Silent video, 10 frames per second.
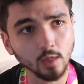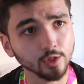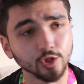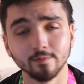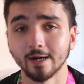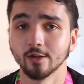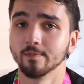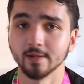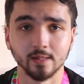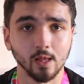You might
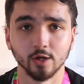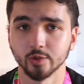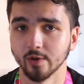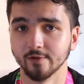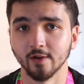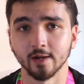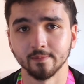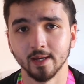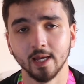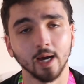not be in the last wave like
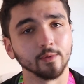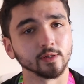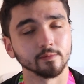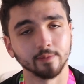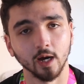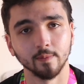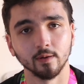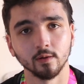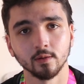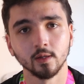me, I was in
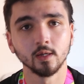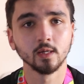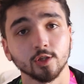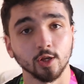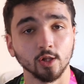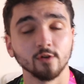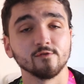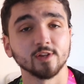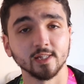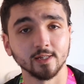purple. So you'll
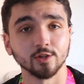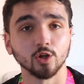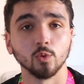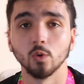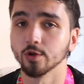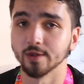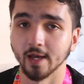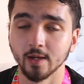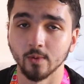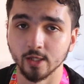obviously need to
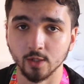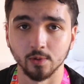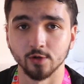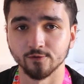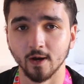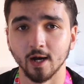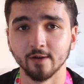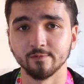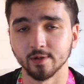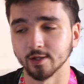coordinate when you will
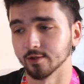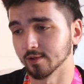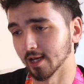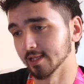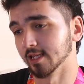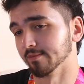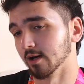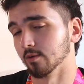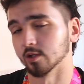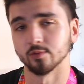arrive, because you'll get an
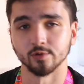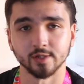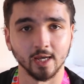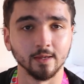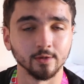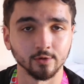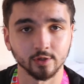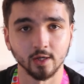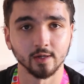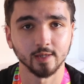email which will say that your
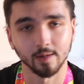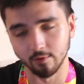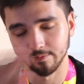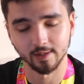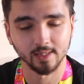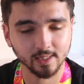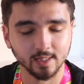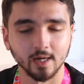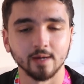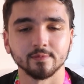start time will be this
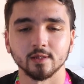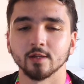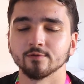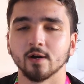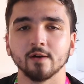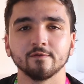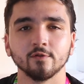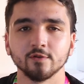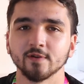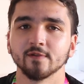time, so then arrive
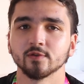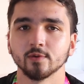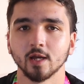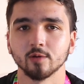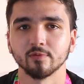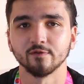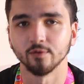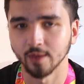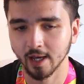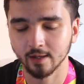45 to an hour
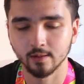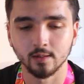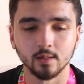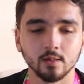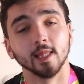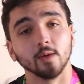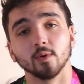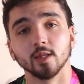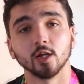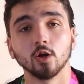before that. And then
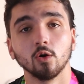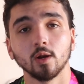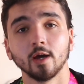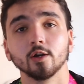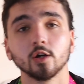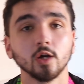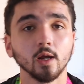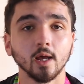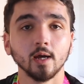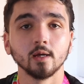when they call out your
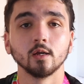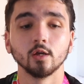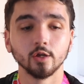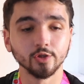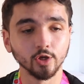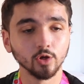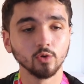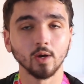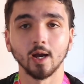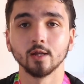colour,
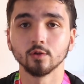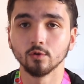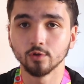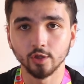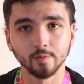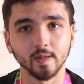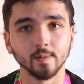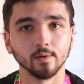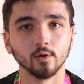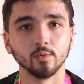you and all the other
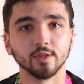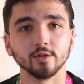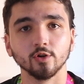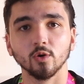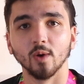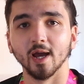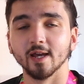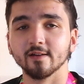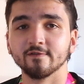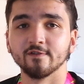people within your
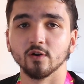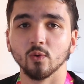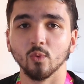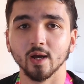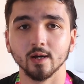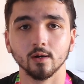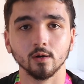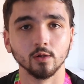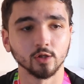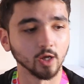wave
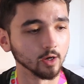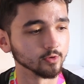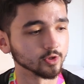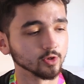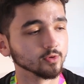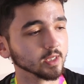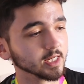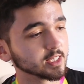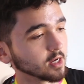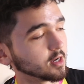will go to the
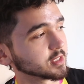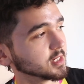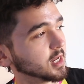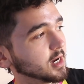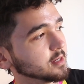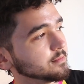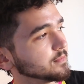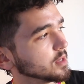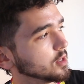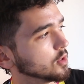starting line,
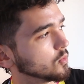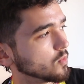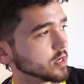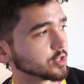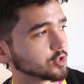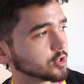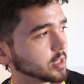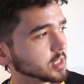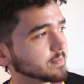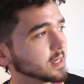which
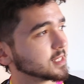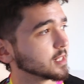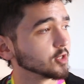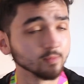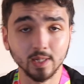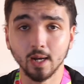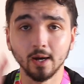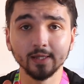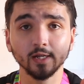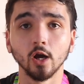is basically, you'll be
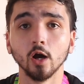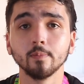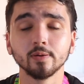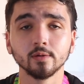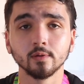lining up